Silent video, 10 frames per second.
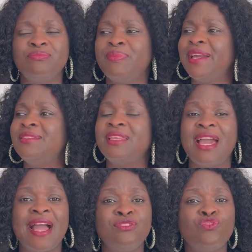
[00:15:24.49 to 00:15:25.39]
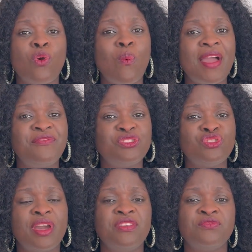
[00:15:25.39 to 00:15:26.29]
and your wife is
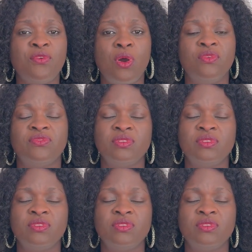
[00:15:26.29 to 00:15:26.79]
not involved.